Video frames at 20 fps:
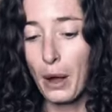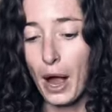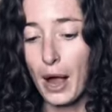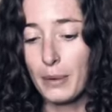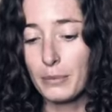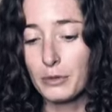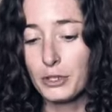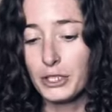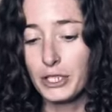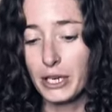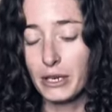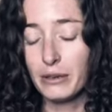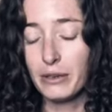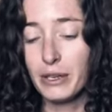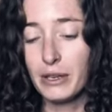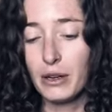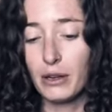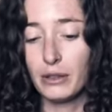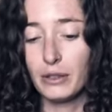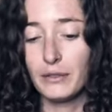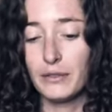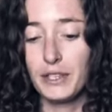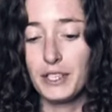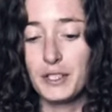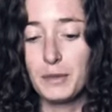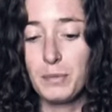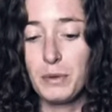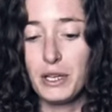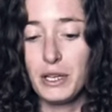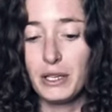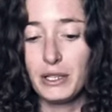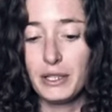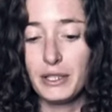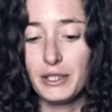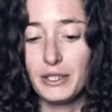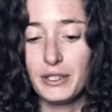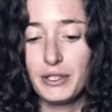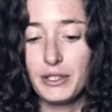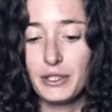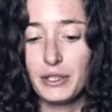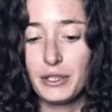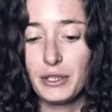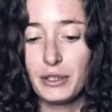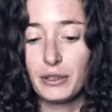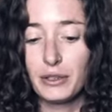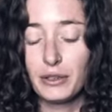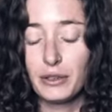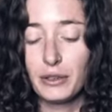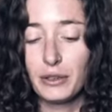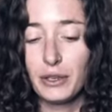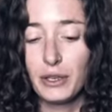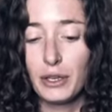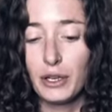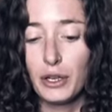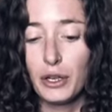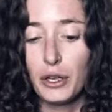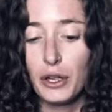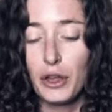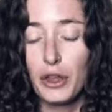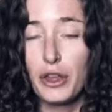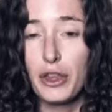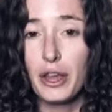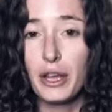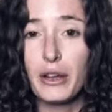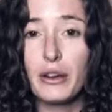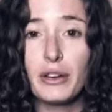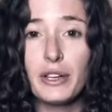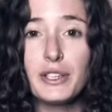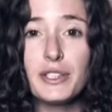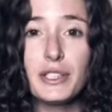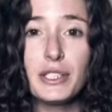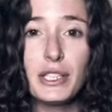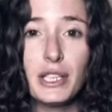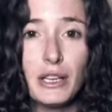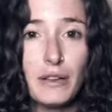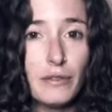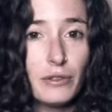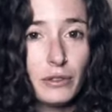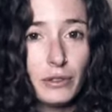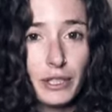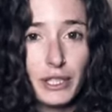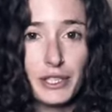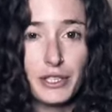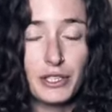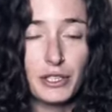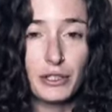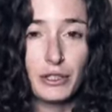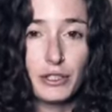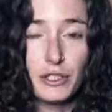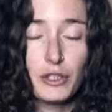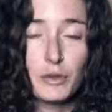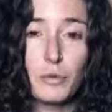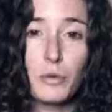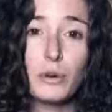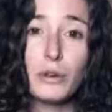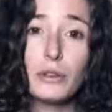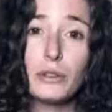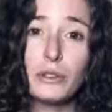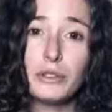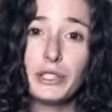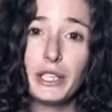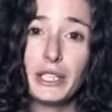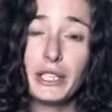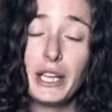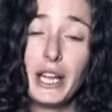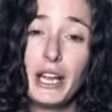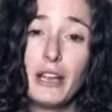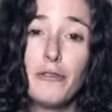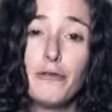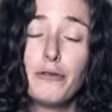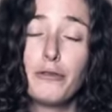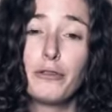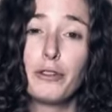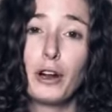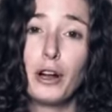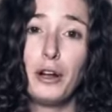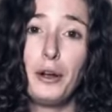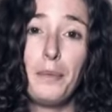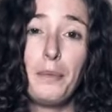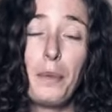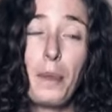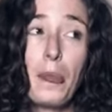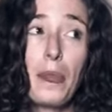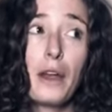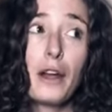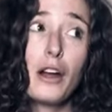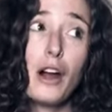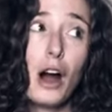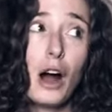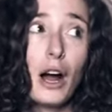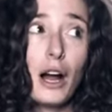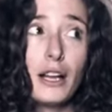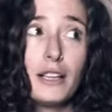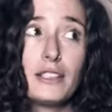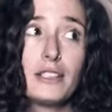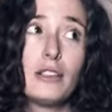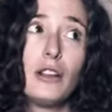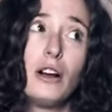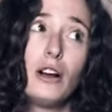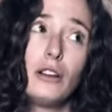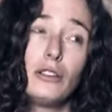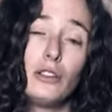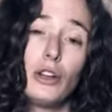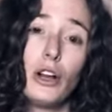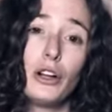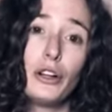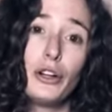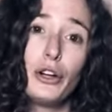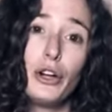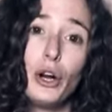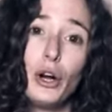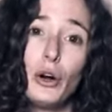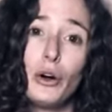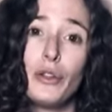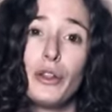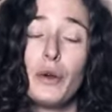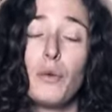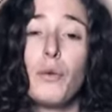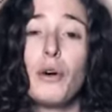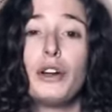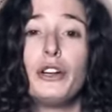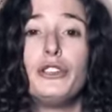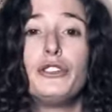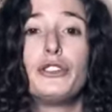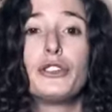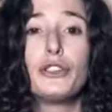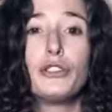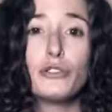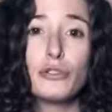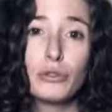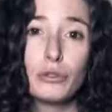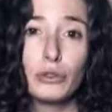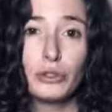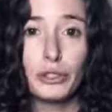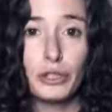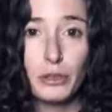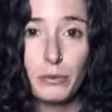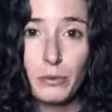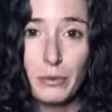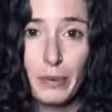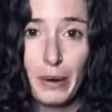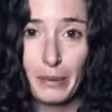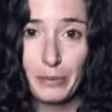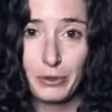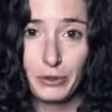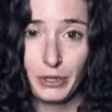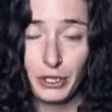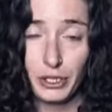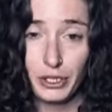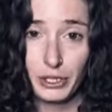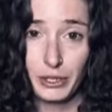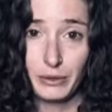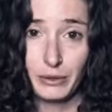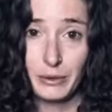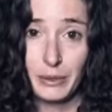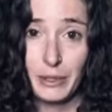I'm sharing all of this because there is an evilness to this world that came from gods long, long ago that wanted to control a human population.